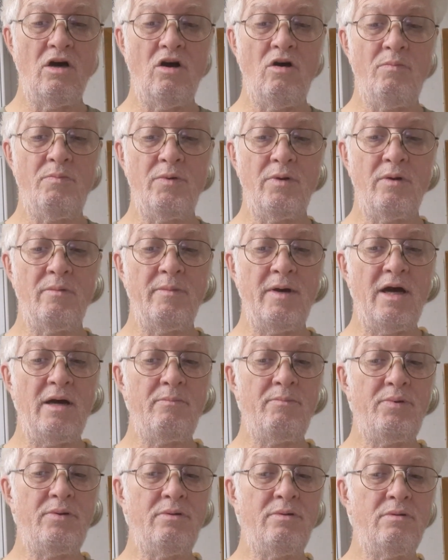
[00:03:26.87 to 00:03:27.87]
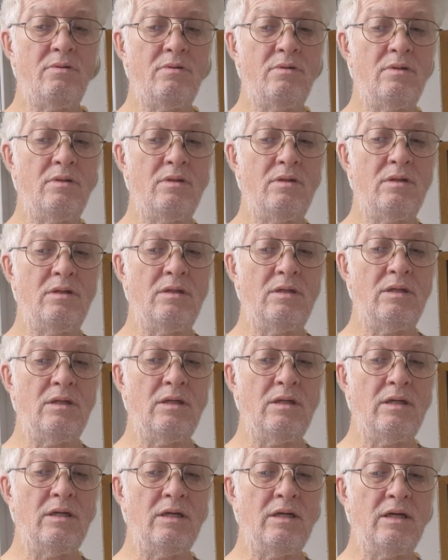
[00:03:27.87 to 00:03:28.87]
Open them up,
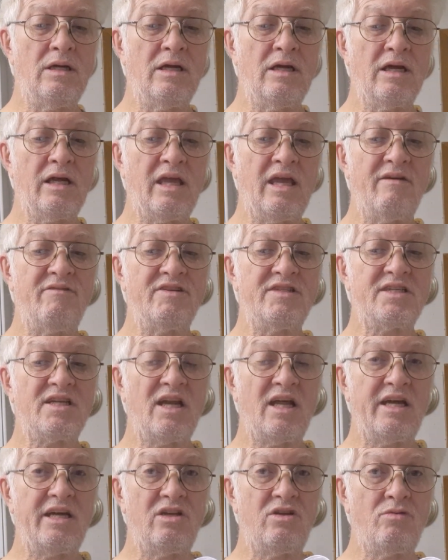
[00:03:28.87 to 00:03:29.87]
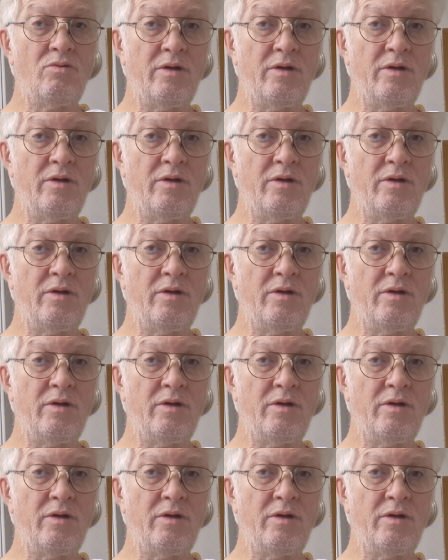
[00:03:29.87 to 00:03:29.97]
give a slight